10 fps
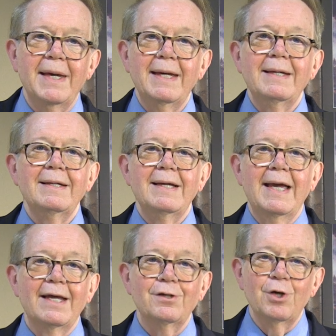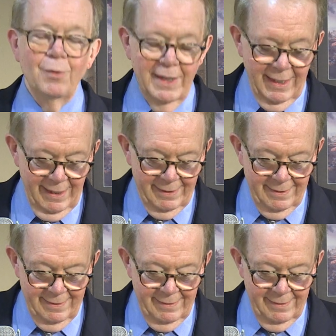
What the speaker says: me in doing it,